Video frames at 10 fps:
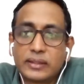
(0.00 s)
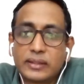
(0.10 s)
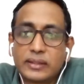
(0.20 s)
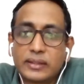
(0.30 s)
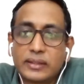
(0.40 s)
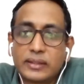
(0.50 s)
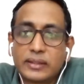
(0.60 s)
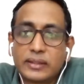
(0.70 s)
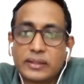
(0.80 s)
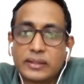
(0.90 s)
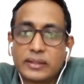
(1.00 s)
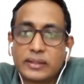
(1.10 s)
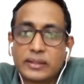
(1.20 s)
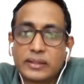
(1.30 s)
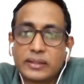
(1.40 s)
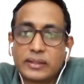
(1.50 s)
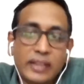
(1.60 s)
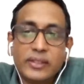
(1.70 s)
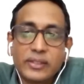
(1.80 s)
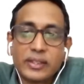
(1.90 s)
right? But again, it is a
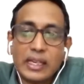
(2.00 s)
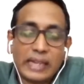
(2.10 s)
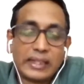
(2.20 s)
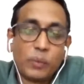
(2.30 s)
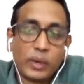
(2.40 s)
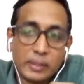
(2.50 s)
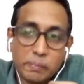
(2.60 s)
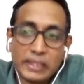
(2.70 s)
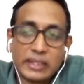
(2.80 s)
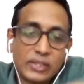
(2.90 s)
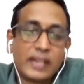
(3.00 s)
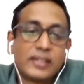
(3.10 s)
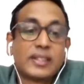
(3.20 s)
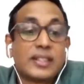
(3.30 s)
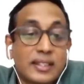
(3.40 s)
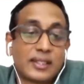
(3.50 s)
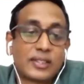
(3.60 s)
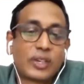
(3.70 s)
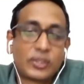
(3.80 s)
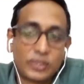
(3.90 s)
challenge. I think one of the biggest challenges is
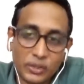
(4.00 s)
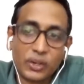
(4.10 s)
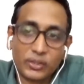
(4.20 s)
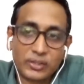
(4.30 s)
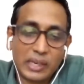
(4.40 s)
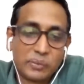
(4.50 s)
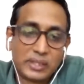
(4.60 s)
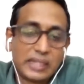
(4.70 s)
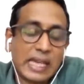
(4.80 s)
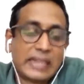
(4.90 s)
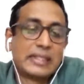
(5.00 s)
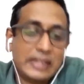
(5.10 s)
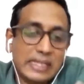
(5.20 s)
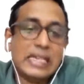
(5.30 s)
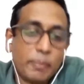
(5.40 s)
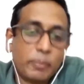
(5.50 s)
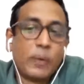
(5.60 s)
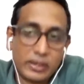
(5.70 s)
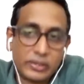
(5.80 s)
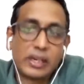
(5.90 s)
construction cost. I would say that is the number one
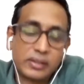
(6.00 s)
challenge.